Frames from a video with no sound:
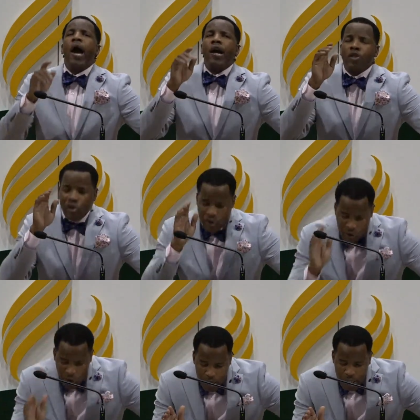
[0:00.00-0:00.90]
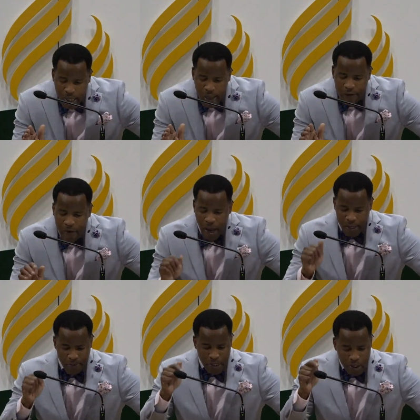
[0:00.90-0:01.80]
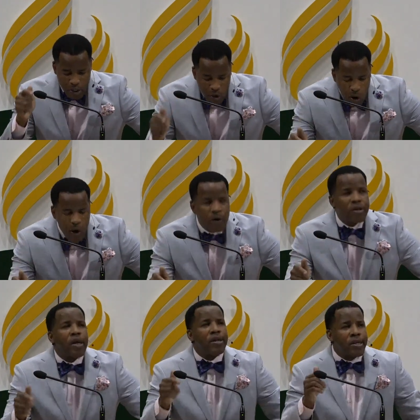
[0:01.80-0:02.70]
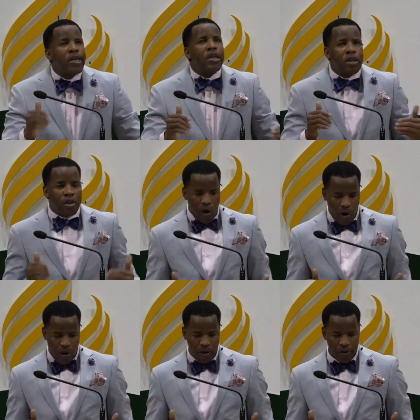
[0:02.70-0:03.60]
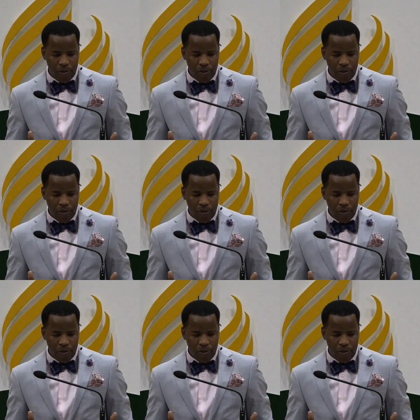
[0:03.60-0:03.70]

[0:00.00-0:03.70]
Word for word: and Joseph had been taught these laws.